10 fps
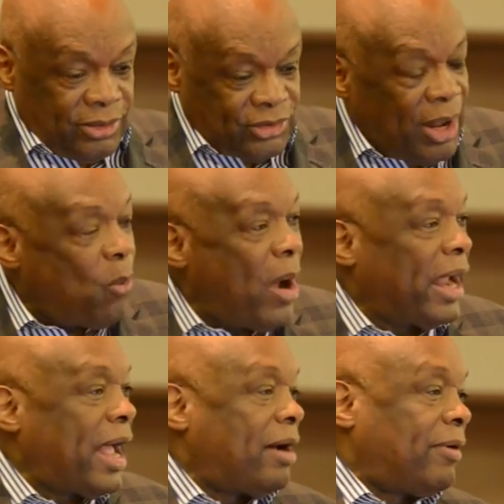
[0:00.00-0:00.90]
Some
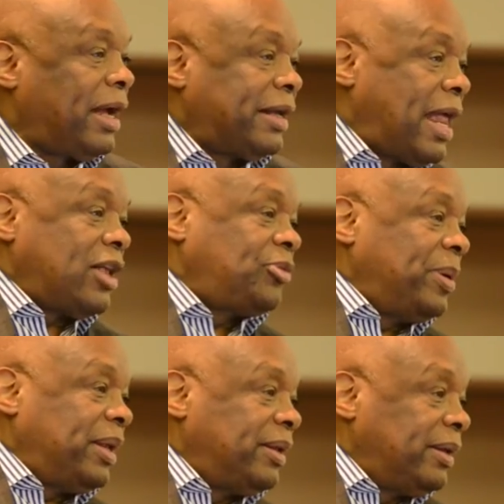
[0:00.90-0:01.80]
white guy recognized
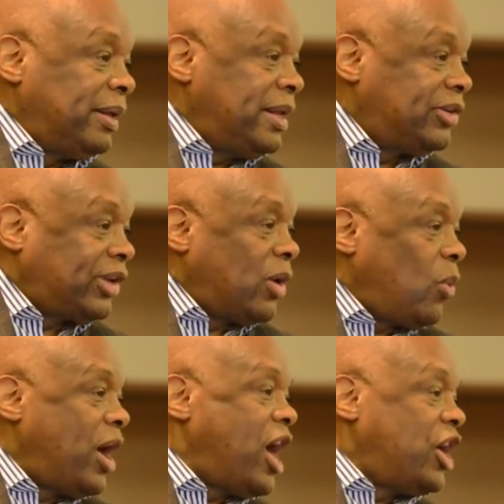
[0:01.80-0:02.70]
me. And he said,
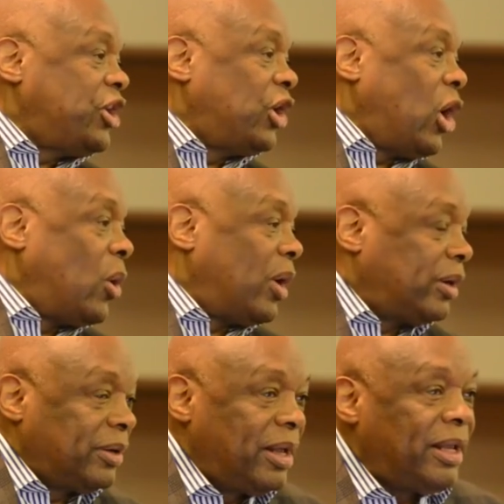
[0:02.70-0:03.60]
where are you
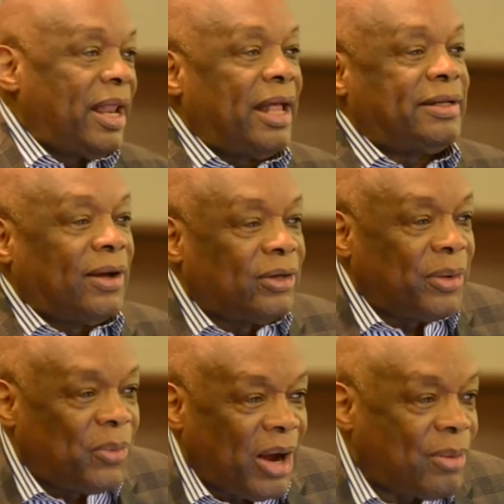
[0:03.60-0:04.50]
going? And I told
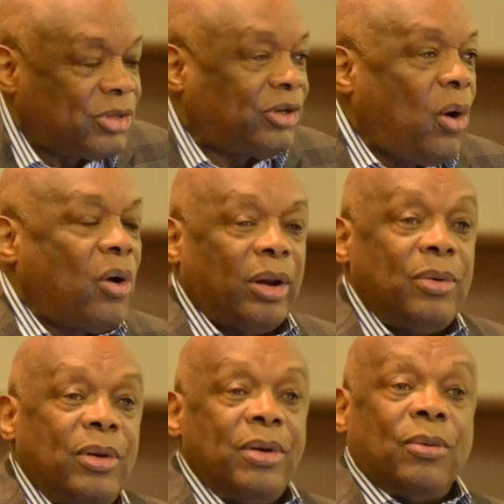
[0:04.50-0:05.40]
him where I was going.
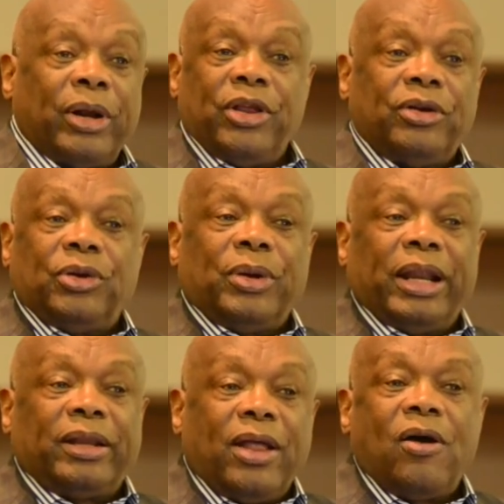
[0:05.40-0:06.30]
What are you doing
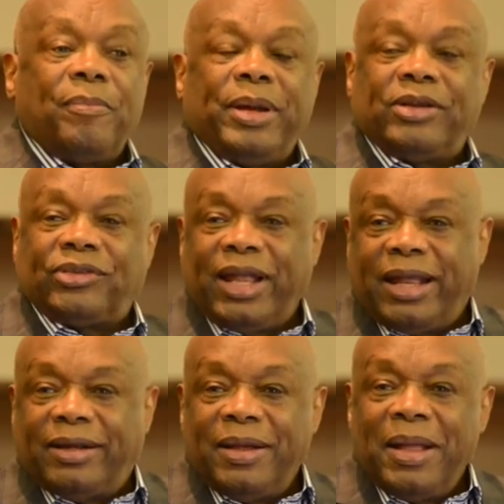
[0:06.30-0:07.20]
at Long Beach
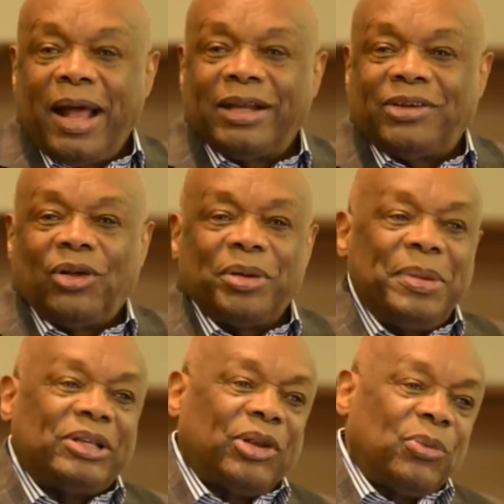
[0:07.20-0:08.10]
State? I told him,
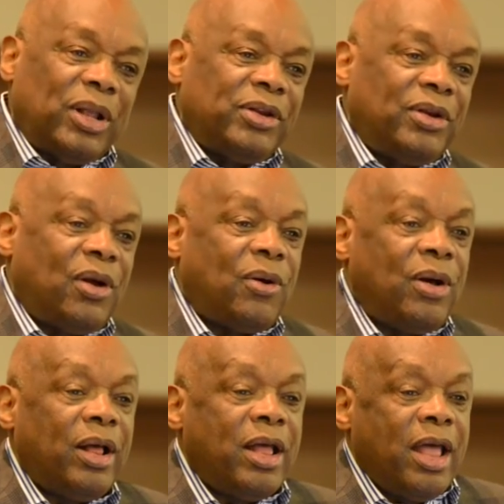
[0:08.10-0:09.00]
he said, well, you
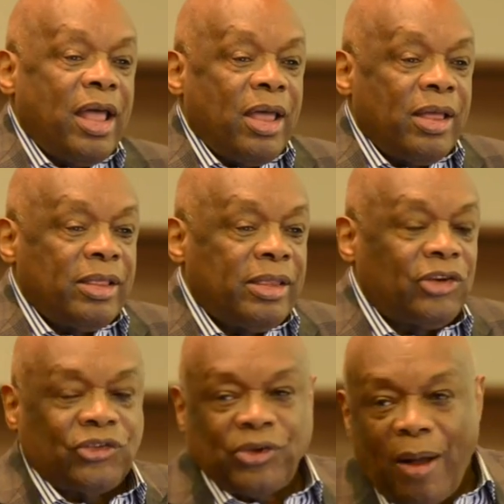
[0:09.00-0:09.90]
know,
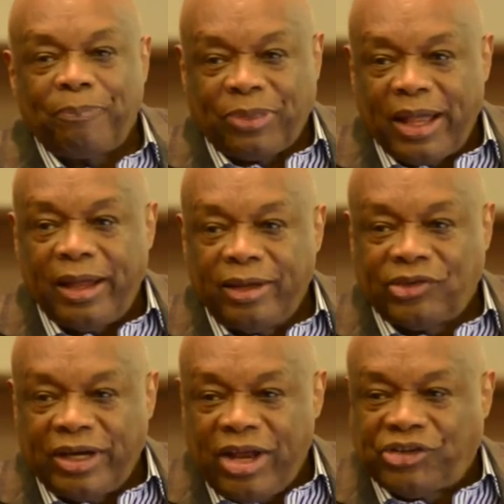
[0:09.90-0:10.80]
this Trump thing
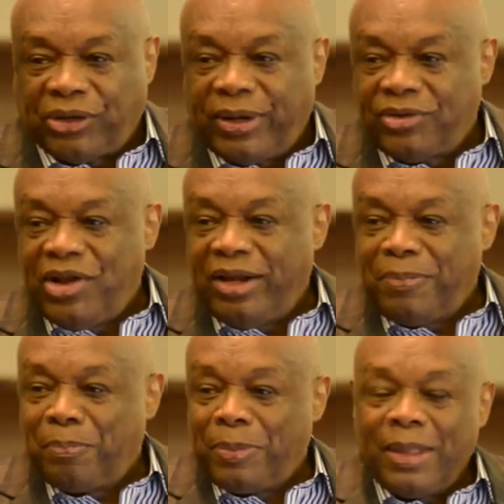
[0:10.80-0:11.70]
is an issue, isn't
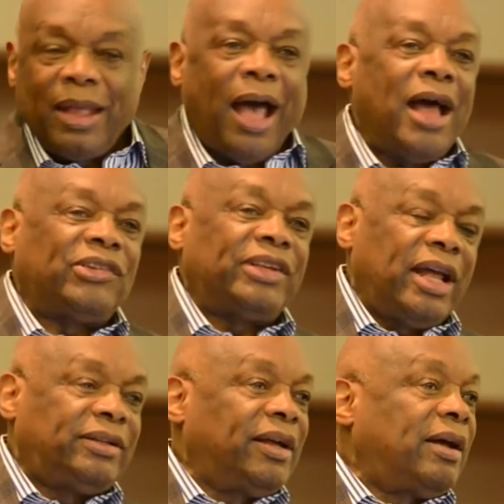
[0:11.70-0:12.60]
it? I
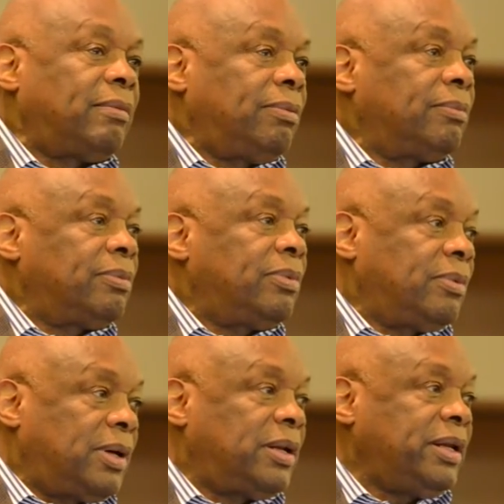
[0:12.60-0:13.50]
said, uh,
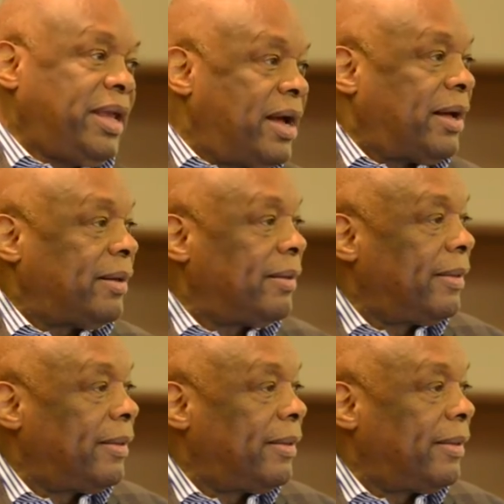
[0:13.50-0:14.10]
well, yeah.